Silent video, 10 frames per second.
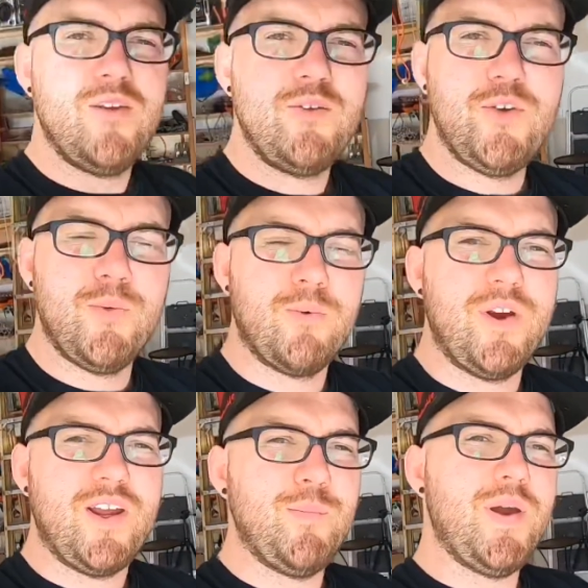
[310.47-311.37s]
do one
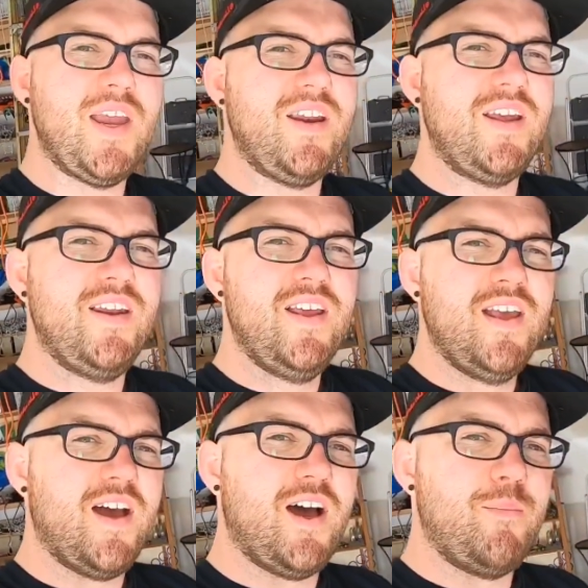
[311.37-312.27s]
where you can paint it.
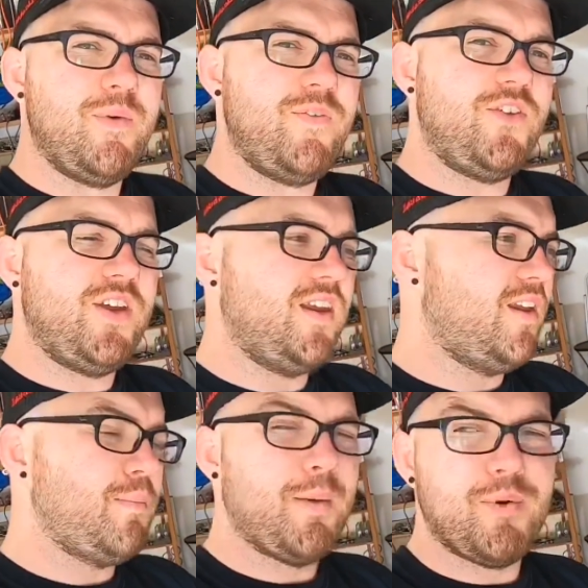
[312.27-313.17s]
If you've seen
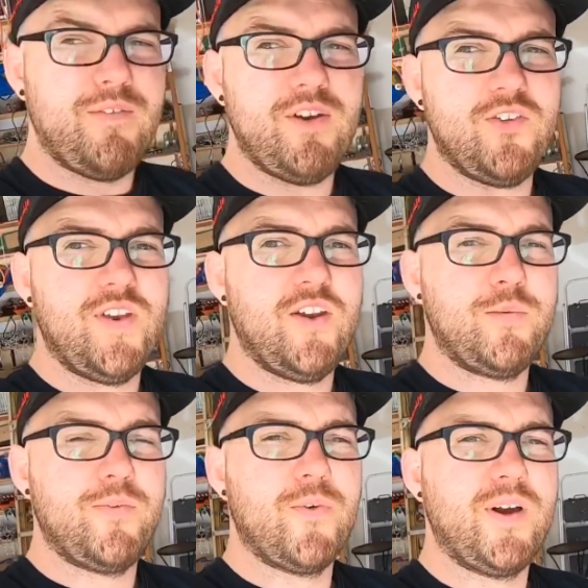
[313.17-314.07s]
any of my previous
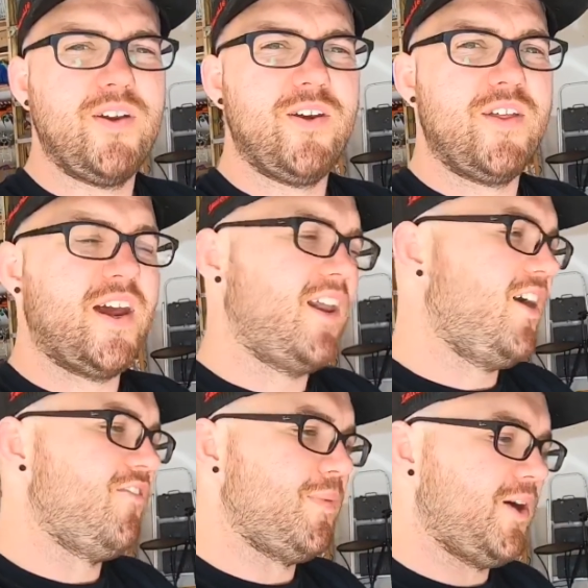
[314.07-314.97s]
videos before, you know that I
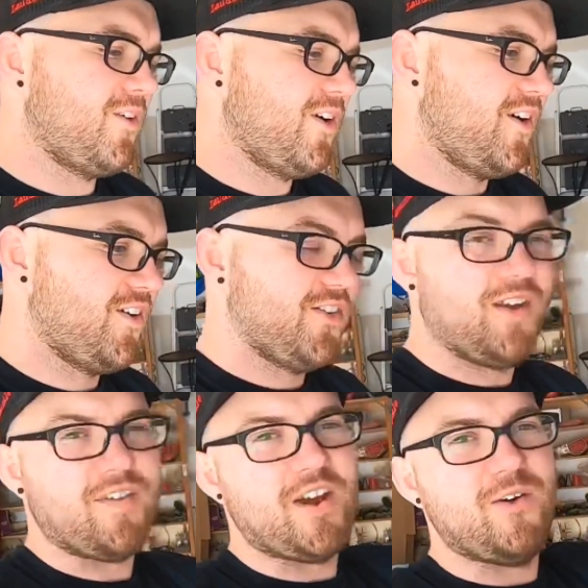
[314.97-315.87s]
love model cars, and
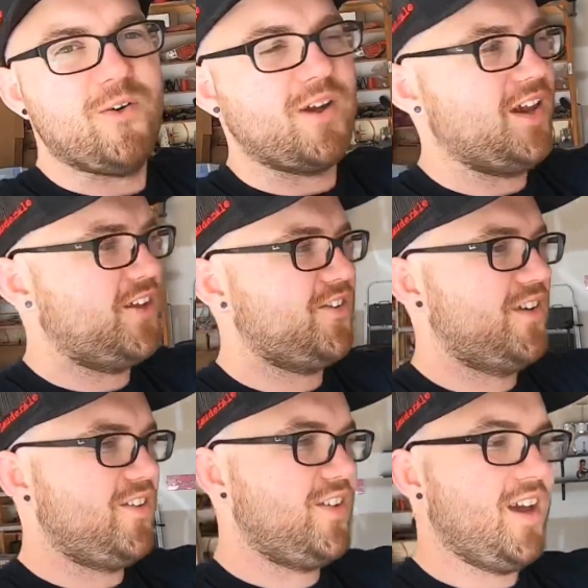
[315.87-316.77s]
I've got a whole
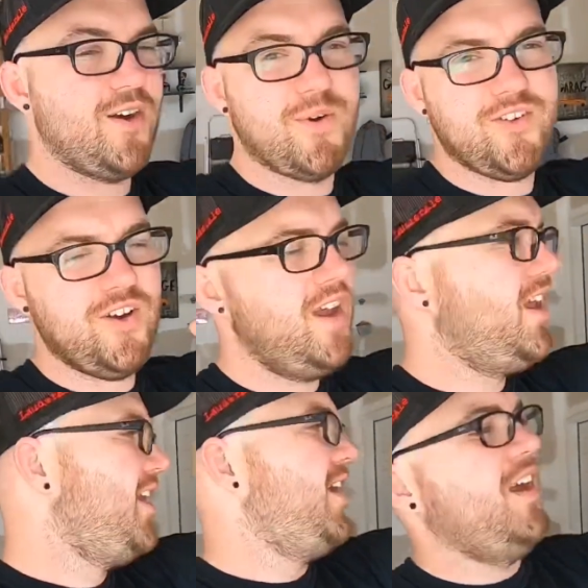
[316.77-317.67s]
collection inside, which
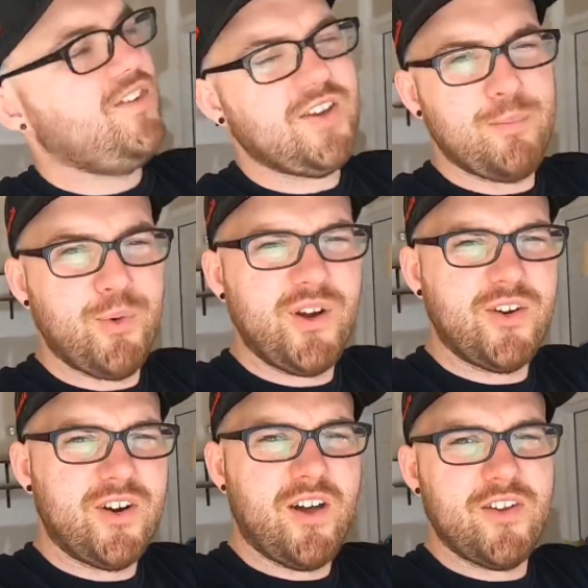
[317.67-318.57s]
at some point
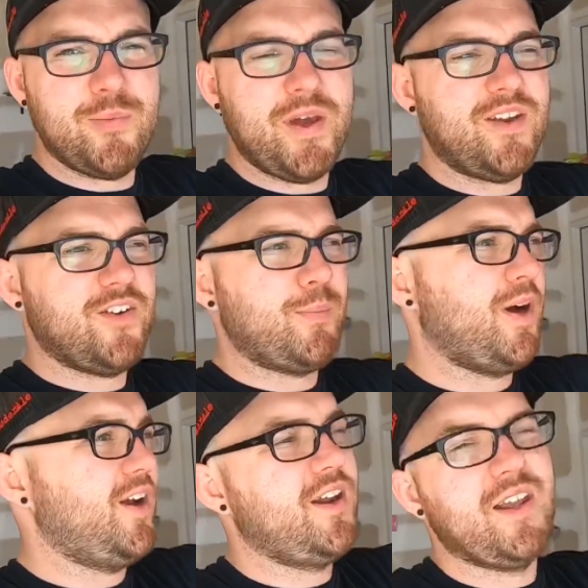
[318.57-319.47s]
during all this madness, I'll
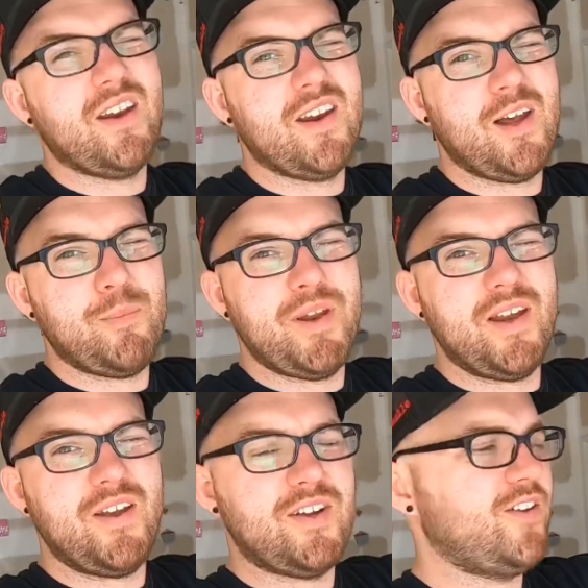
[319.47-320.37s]
probably clean it up
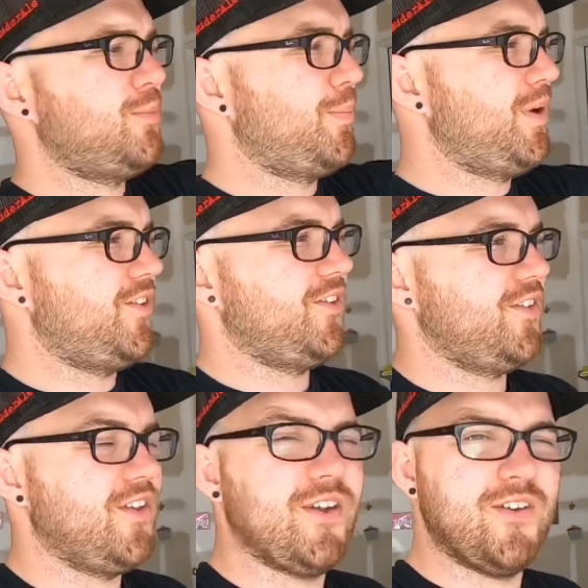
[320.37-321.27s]
and take some more
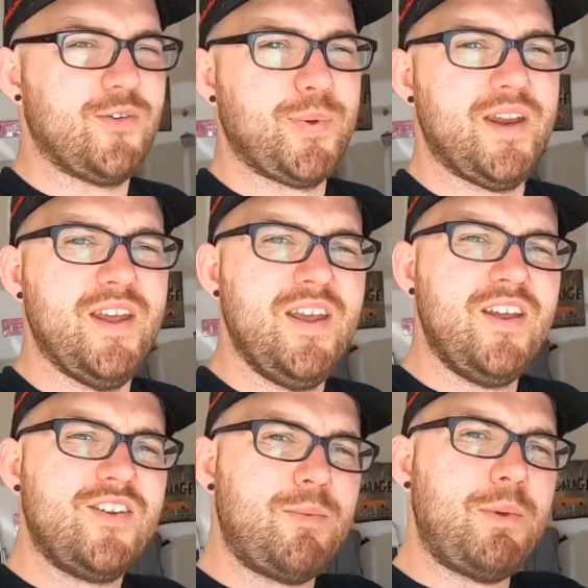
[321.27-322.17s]
pictures of those. But
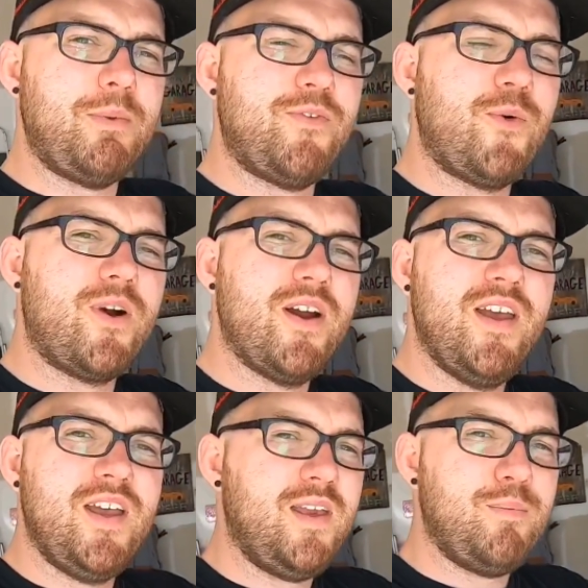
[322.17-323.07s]
step number 4,
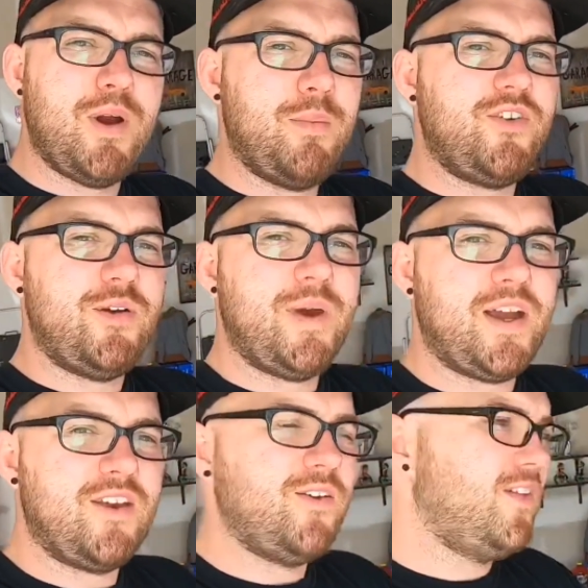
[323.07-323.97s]
pretty much anybody can do